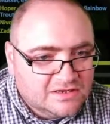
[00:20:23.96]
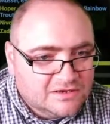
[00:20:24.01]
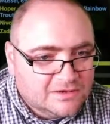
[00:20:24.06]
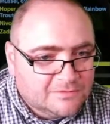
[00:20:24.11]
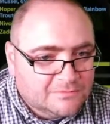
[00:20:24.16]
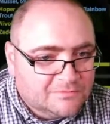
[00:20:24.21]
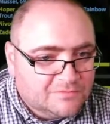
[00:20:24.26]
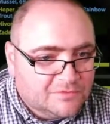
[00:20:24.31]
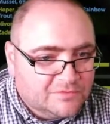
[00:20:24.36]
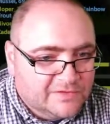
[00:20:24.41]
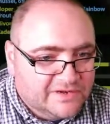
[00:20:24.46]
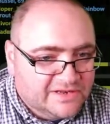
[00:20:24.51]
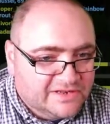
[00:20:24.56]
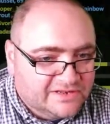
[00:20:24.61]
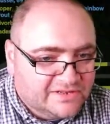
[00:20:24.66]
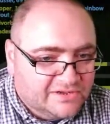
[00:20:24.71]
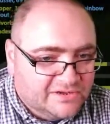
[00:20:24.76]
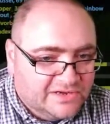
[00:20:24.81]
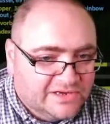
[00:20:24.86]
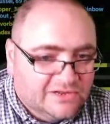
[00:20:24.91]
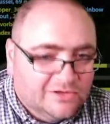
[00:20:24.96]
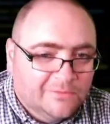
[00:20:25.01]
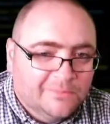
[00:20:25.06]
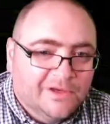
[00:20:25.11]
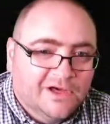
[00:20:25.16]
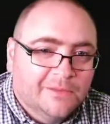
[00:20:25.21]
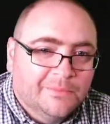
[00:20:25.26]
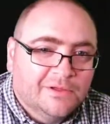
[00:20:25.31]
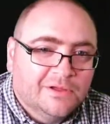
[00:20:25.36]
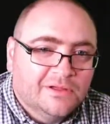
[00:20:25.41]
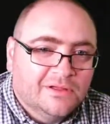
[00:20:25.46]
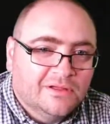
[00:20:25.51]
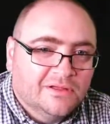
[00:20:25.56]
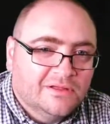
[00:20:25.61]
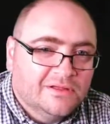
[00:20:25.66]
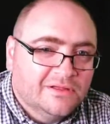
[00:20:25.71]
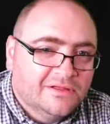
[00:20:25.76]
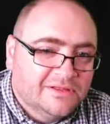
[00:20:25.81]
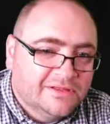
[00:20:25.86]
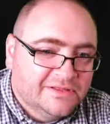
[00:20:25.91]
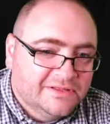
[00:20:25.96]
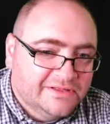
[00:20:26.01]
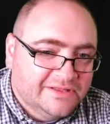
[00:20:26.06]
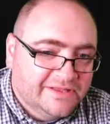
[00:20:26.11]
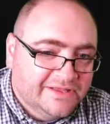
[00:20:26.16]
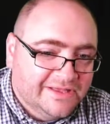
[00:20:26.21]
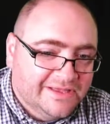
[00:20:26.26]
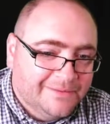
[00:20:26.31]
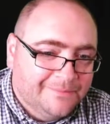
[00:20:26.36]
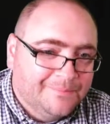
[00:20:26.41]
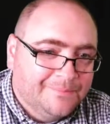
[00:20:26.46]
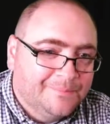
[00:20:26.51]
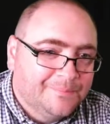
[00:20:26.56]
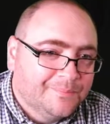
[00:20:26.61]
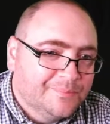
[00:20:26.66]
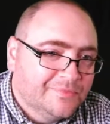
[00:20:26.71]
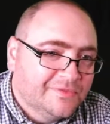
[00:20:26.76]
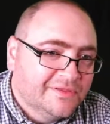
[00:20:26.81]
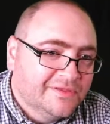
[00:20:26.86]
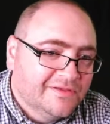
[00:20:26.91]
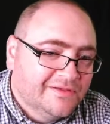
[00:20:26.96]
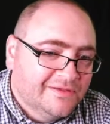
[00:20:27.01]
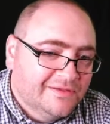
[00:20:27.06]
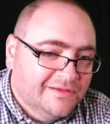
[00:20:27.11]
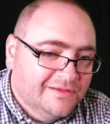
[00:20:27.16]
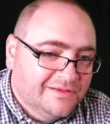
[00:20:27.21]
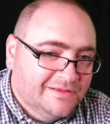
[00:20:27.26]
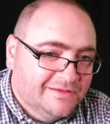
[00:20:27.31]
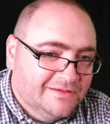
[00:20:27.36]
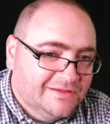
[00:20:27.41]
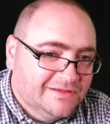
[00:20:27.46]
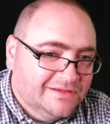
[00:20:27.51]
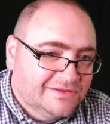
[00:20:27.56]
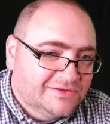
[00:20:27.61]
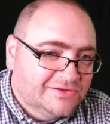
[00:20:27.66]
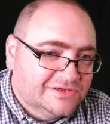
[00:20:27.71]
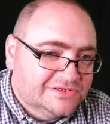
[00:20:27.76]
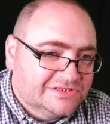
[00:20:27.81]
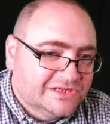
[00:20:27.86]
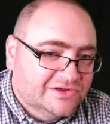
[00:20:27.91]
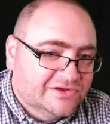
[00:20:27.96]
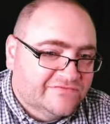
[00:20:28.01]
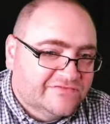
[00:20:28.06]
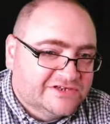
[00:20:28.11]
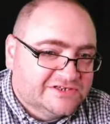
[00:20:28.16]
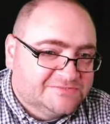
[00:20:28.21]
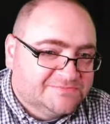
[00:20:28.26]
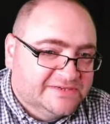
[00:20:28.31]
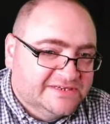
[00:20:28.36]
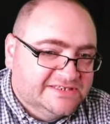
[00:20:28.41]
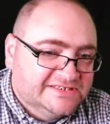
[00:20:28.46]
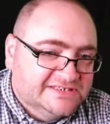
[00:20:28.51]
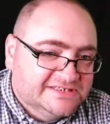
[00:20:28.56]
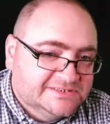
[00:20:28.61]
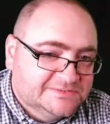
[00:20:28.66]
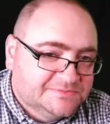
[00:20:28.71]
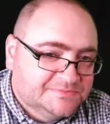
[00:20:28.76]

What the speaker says: Probably a tiny little bird, but yeah. Nice load of fish pieces.